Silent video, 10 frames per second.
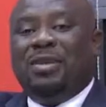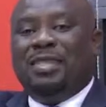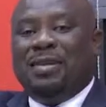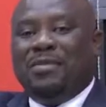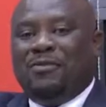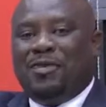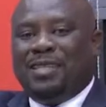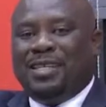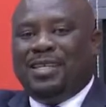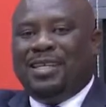with Sami
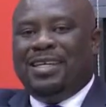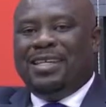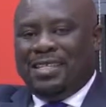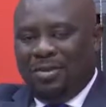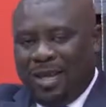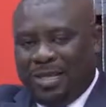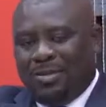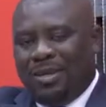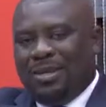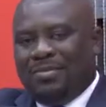Forsen. See you next
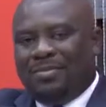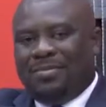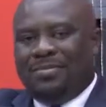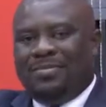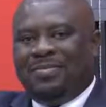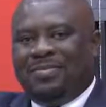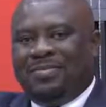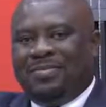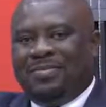week.